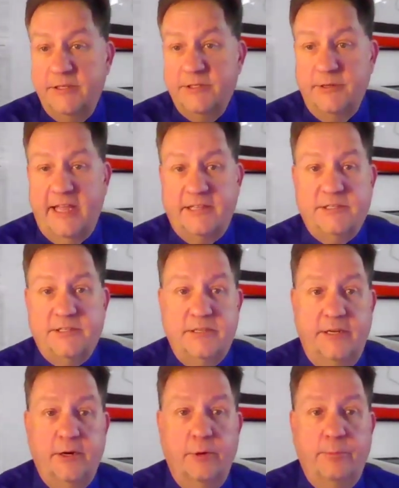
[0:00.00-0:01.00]
And so that's
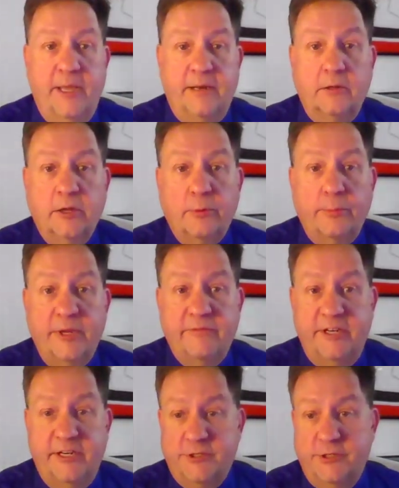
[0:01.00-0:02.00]
been a little bit
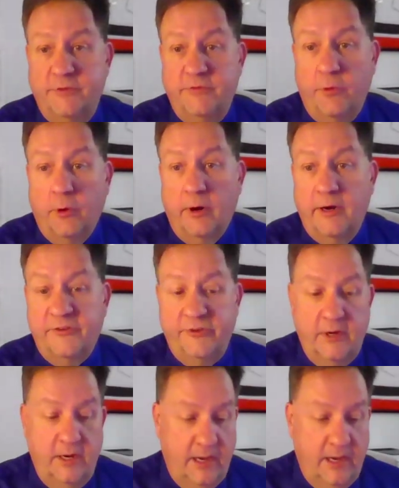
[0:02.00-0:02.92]
of an issue for us.